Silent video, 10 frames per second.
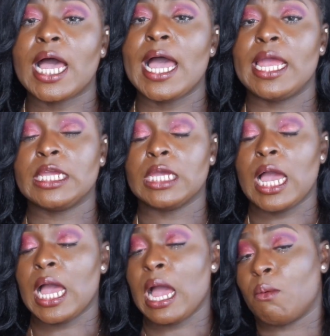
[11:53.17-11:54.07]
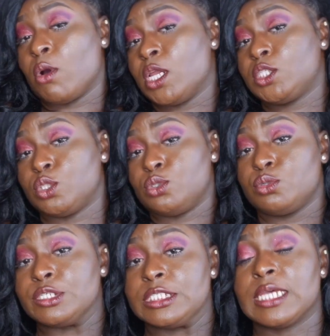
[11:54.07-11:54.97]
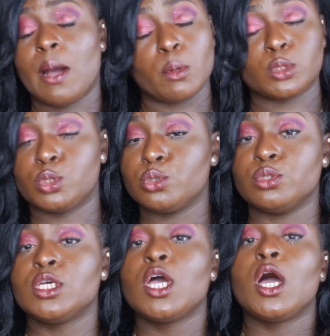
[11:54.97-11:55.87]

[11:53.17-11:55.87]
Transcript: I wanted to do it. I was good.